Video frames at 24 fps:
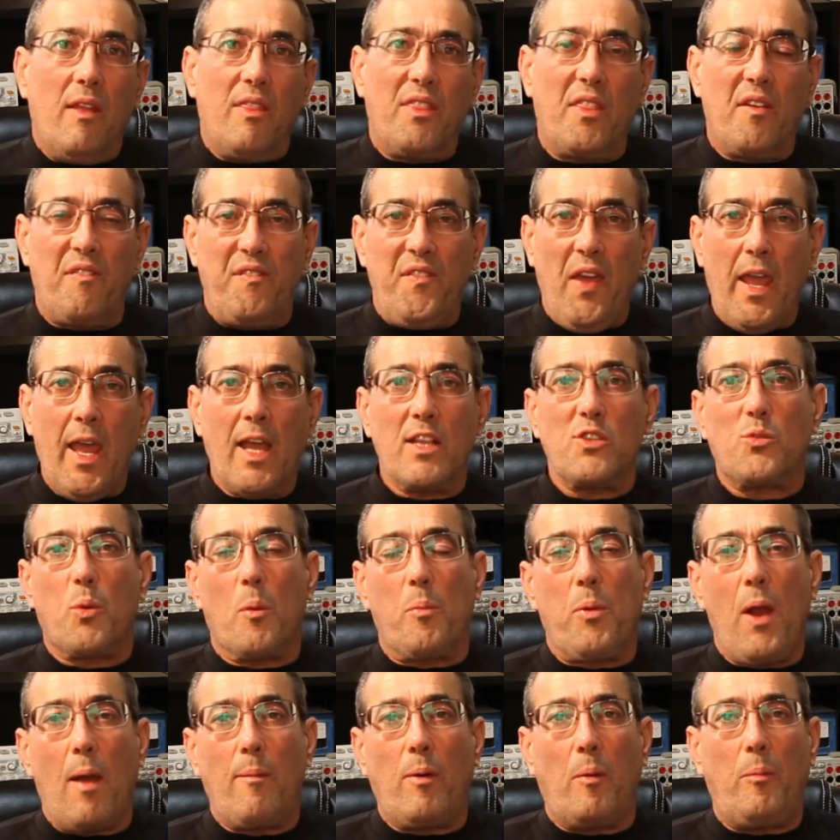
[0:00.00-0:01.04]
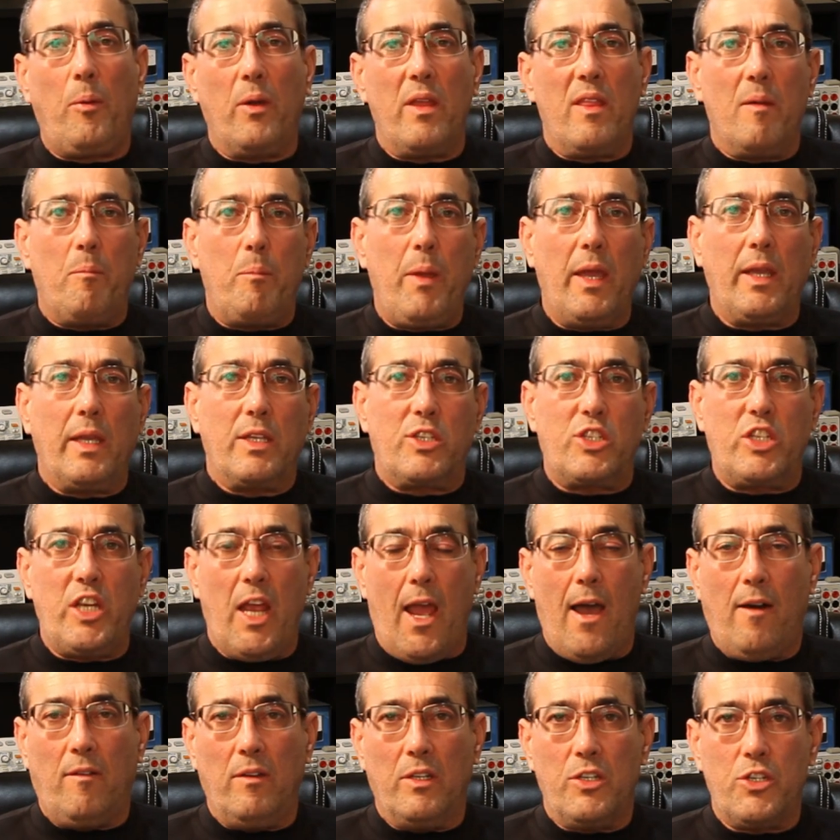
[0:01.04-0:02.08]
The fans were probably the biggest
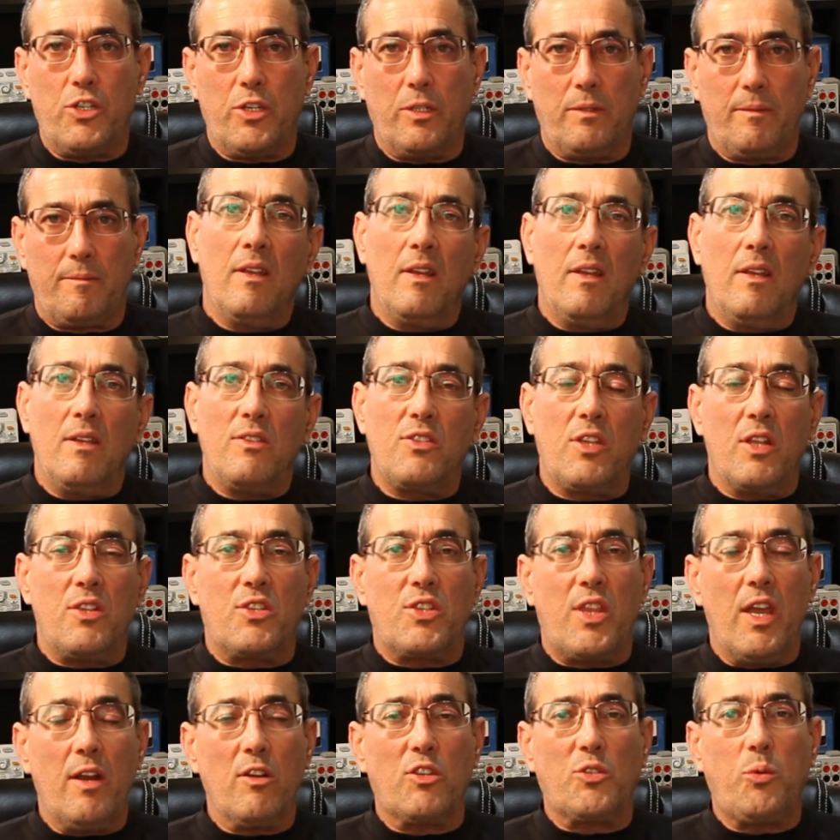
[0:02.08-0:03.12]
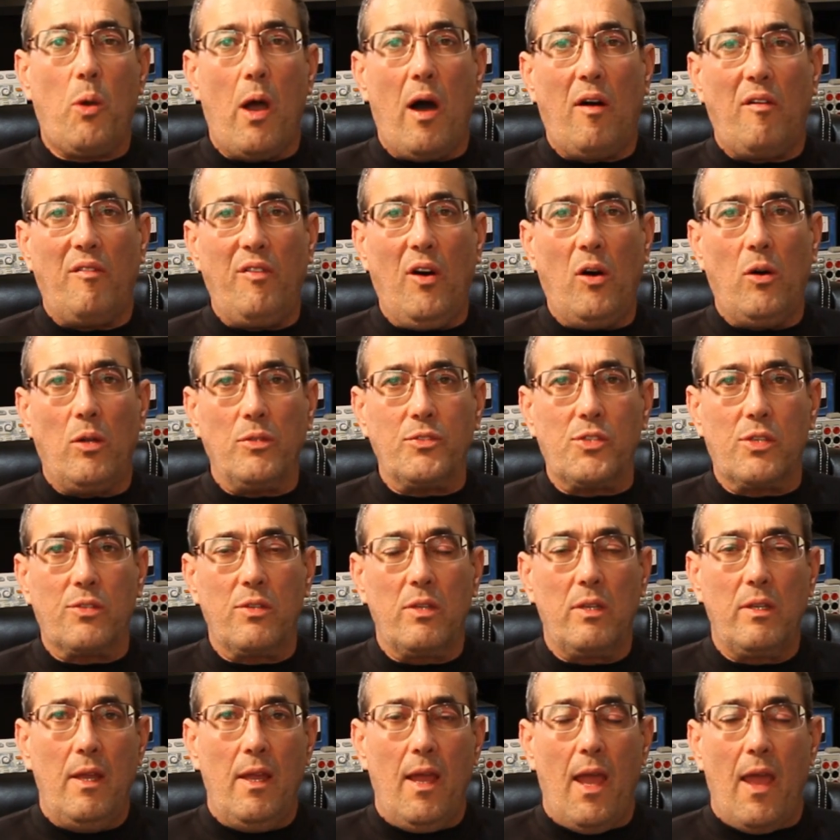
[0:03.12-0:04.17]
challenge. Since they're 12 volts,
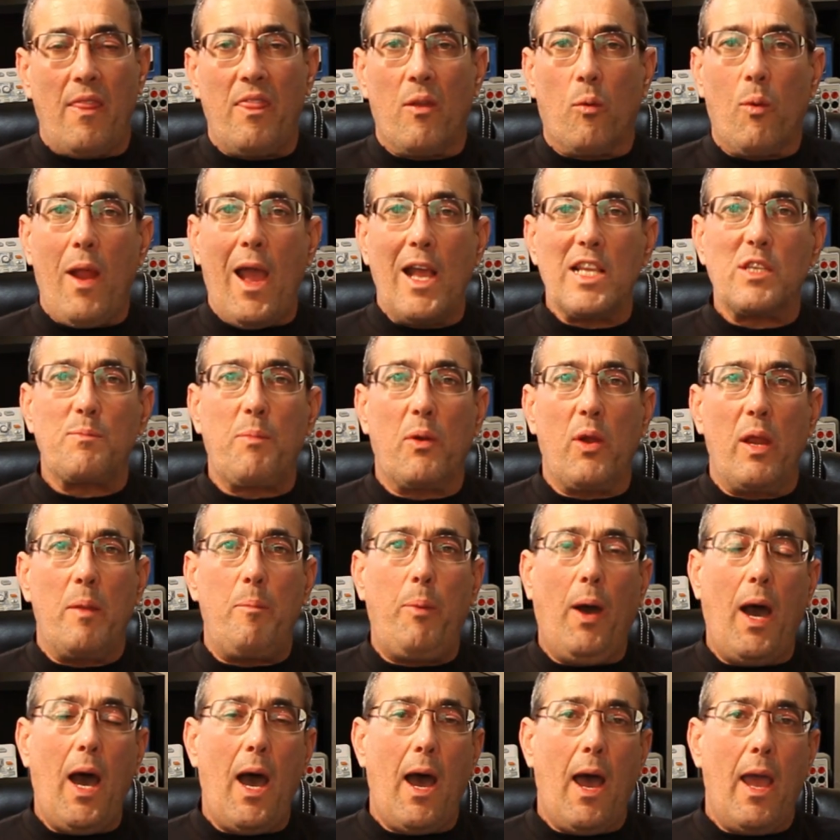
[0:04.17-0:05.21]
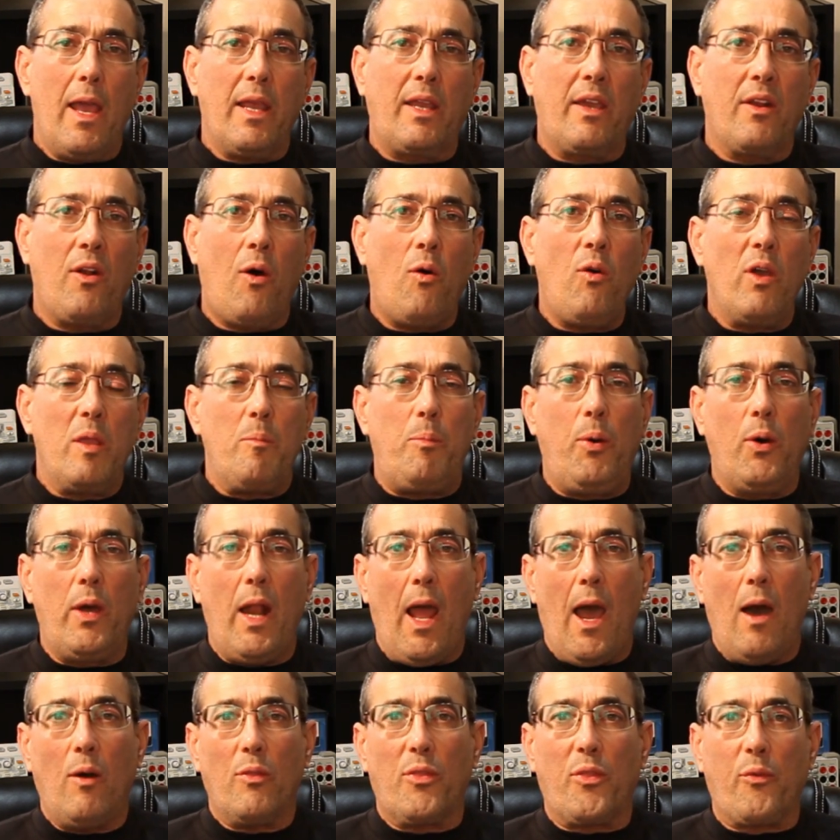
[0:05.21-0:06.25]
and the Raspberry Pi can only put
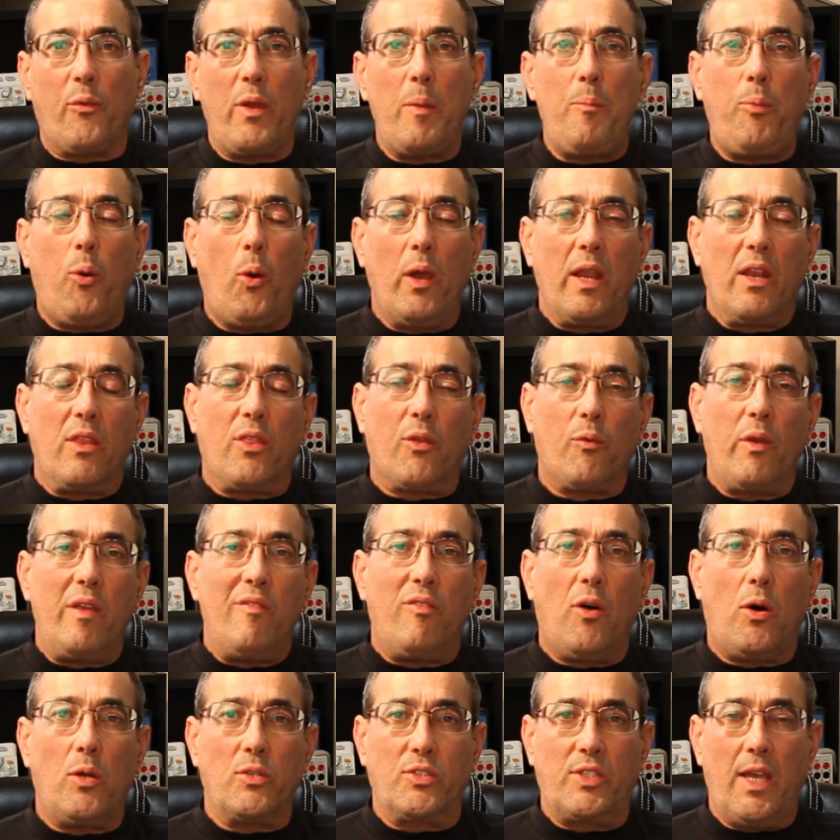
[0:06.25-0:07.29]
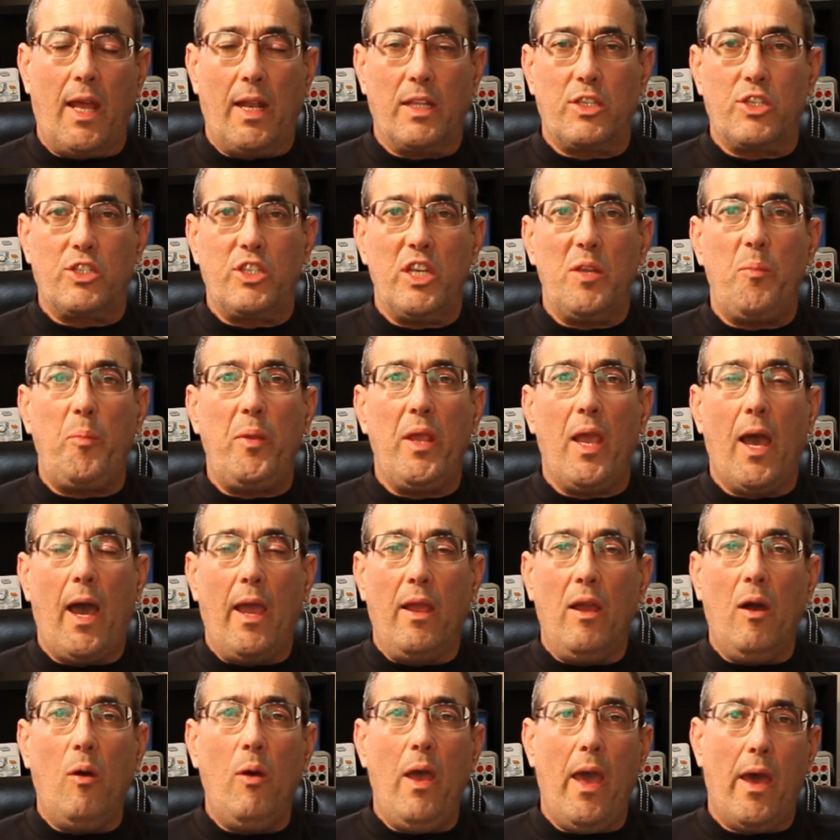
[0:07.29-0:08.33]
out 3.3 volts at its
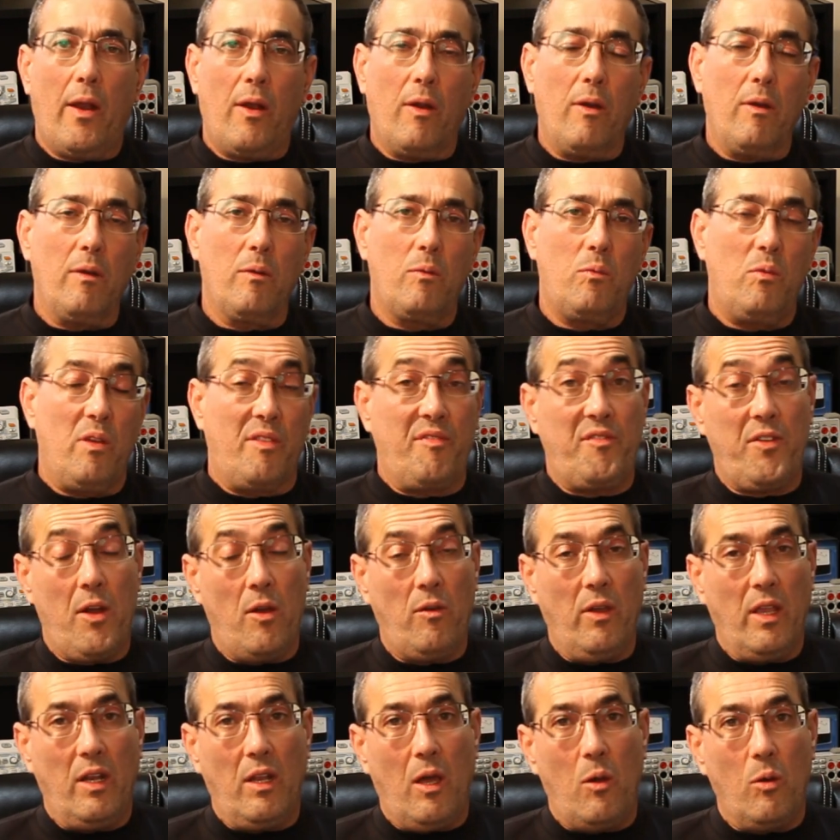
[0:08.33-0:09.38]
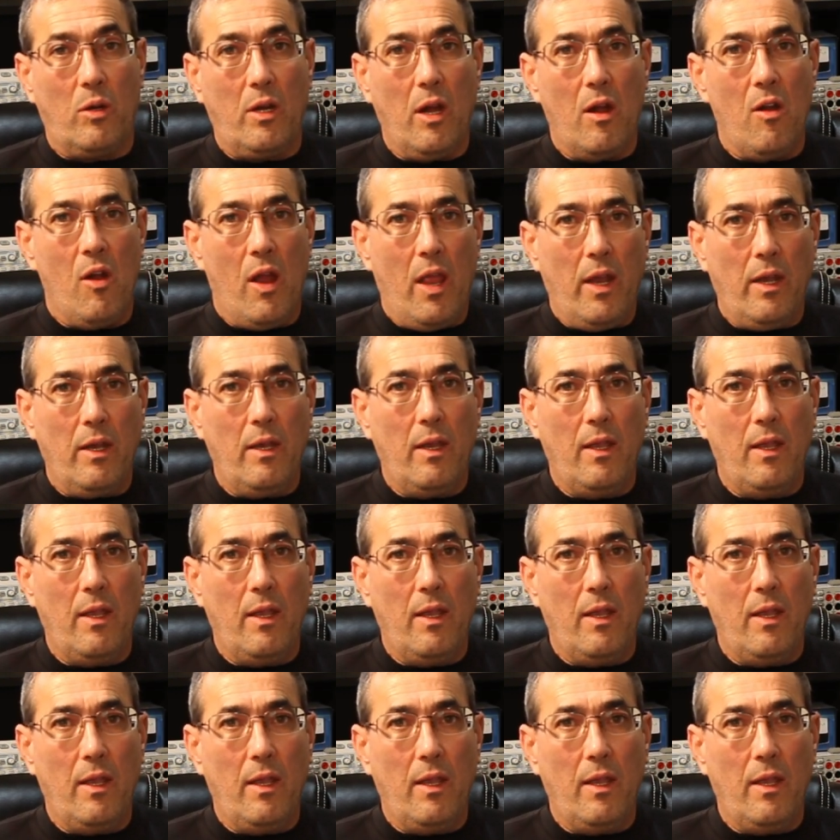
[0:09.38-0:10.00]
GPIO header with fairly low current,